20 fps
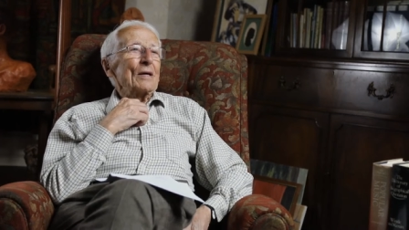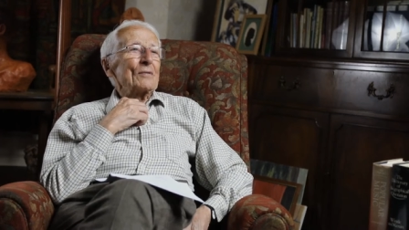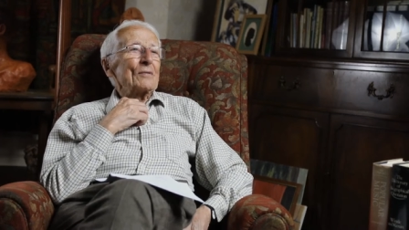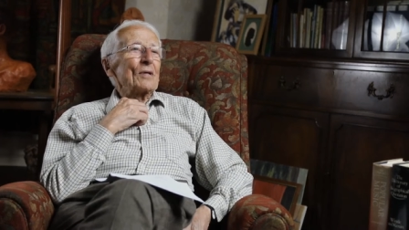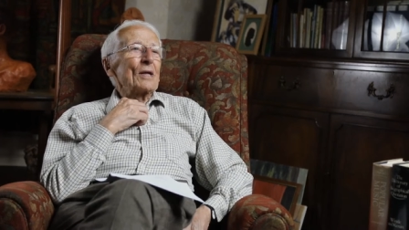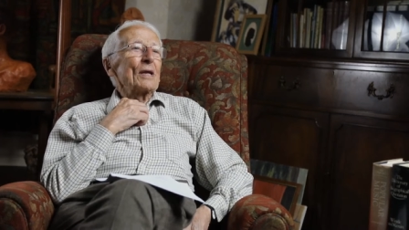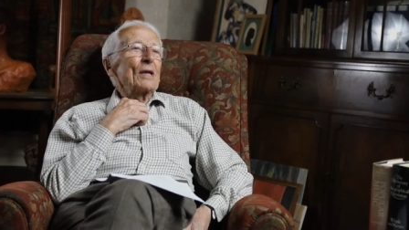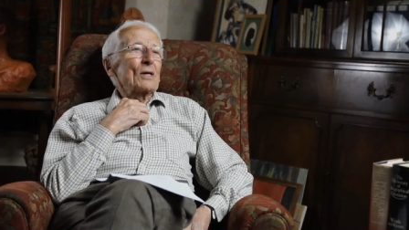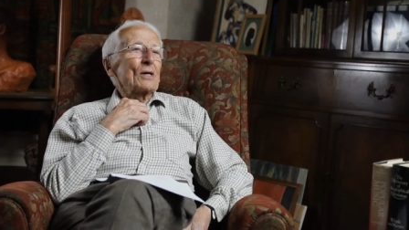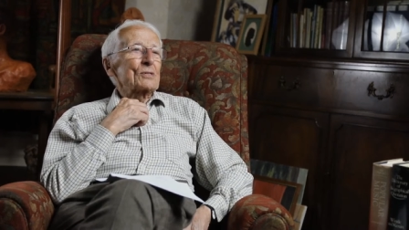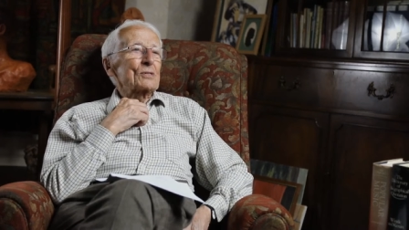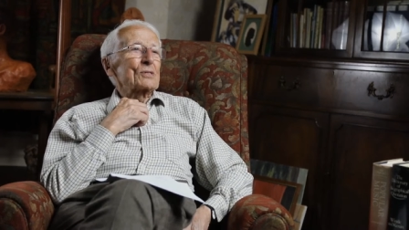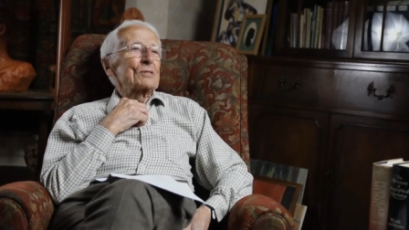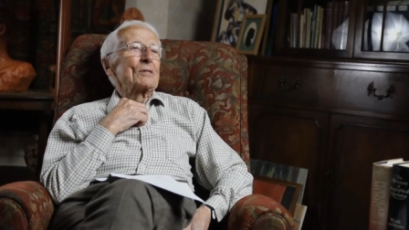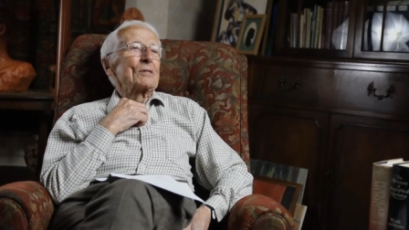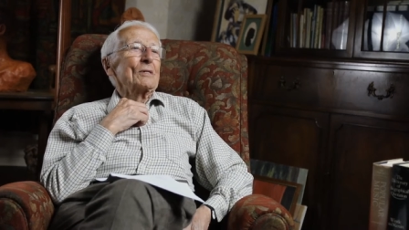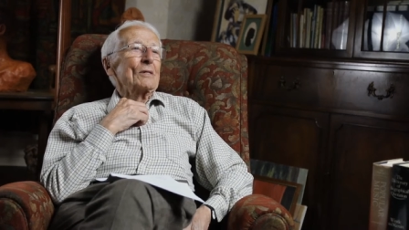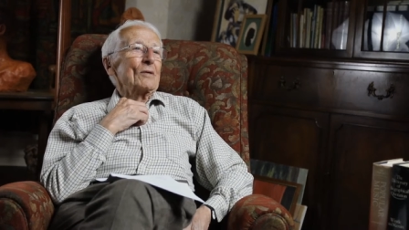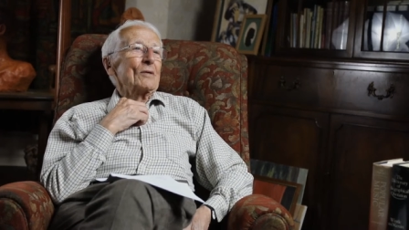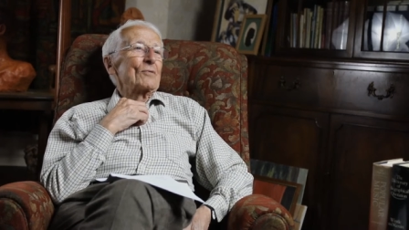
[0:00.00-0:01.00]
the
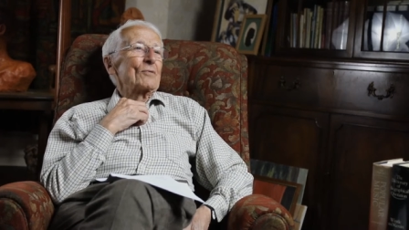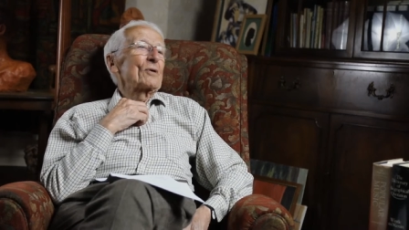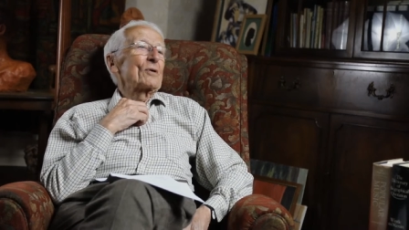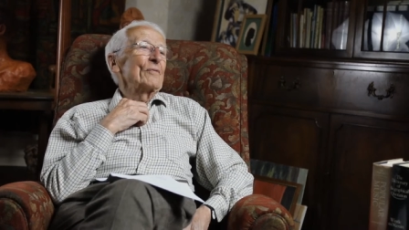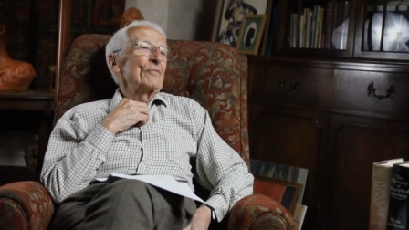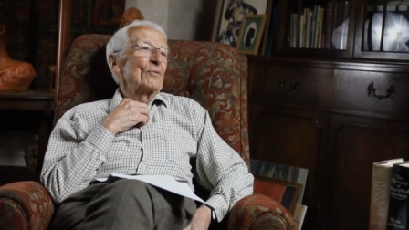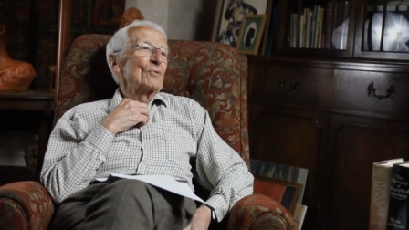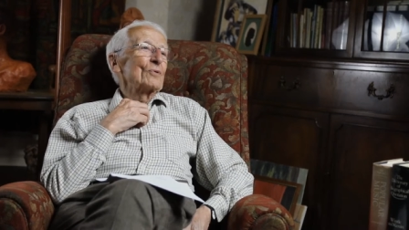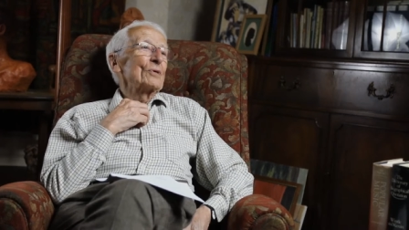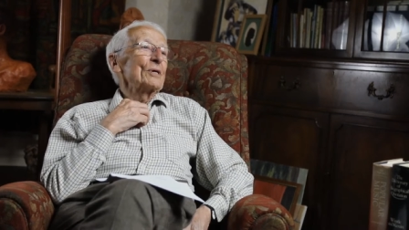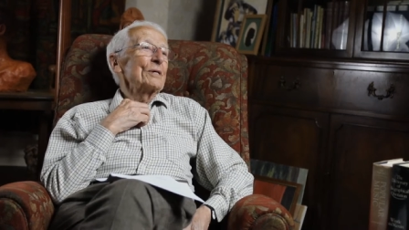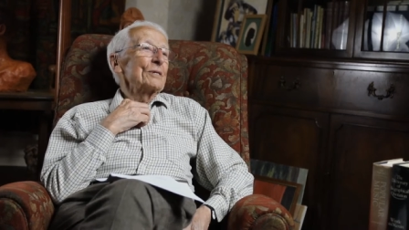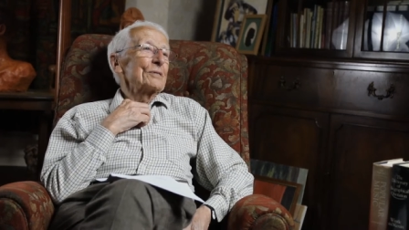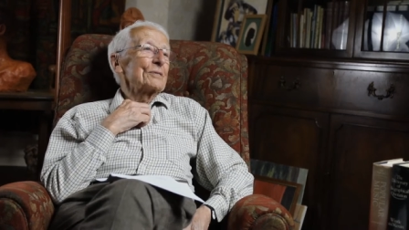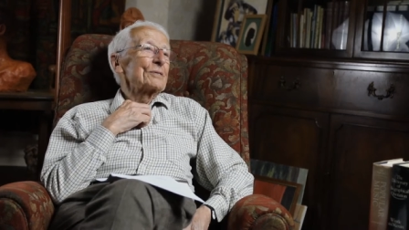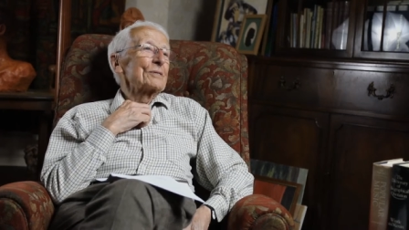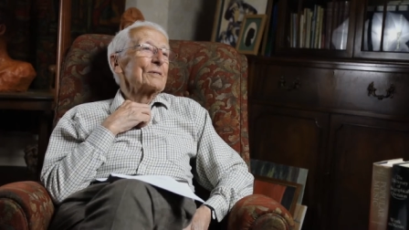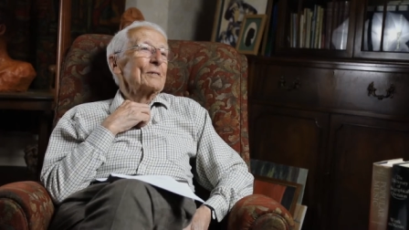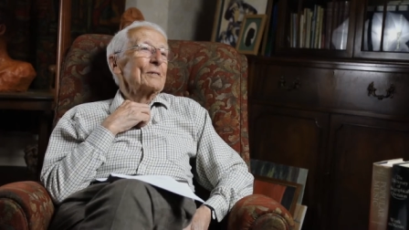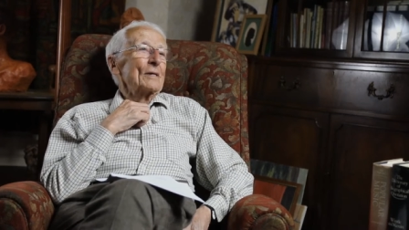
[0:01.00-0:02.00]
last three, four
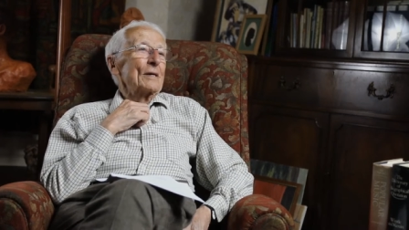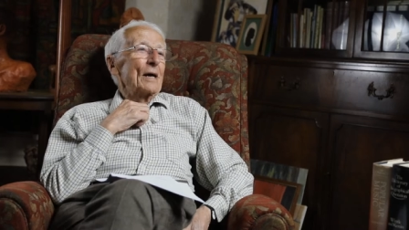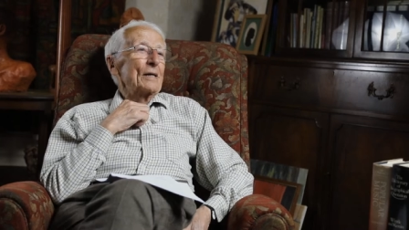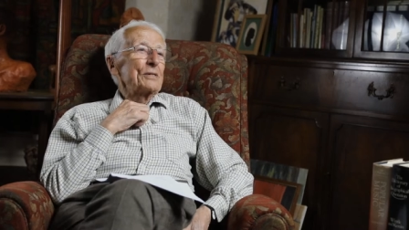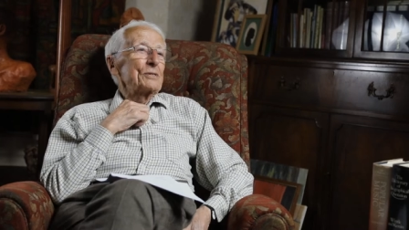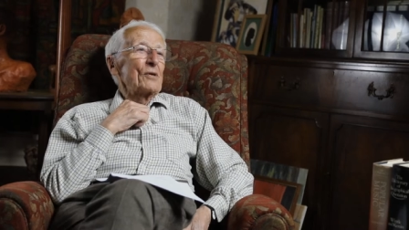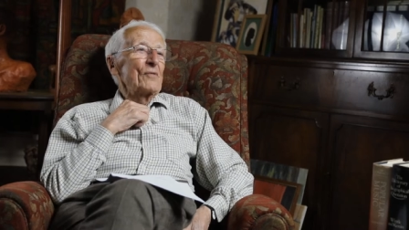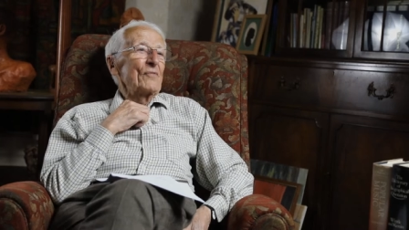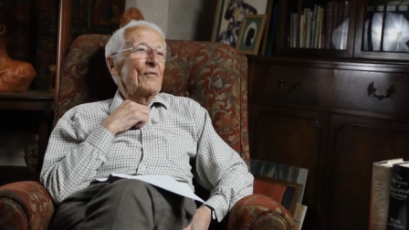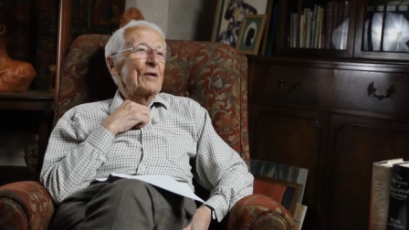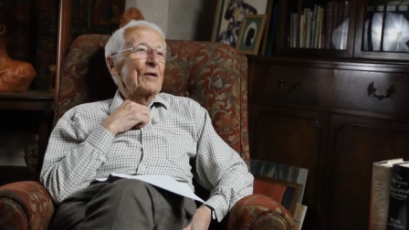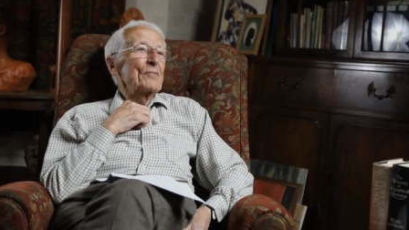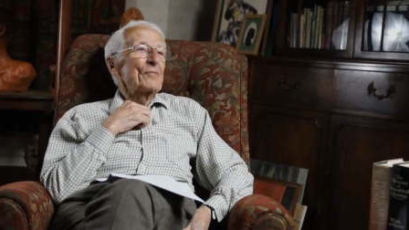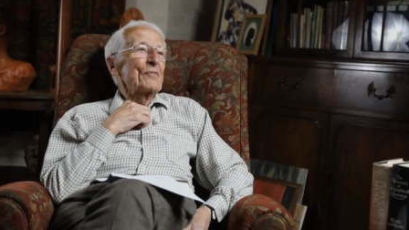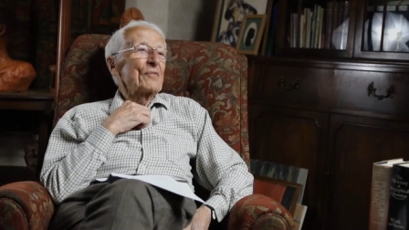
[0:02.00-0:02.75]
years has developed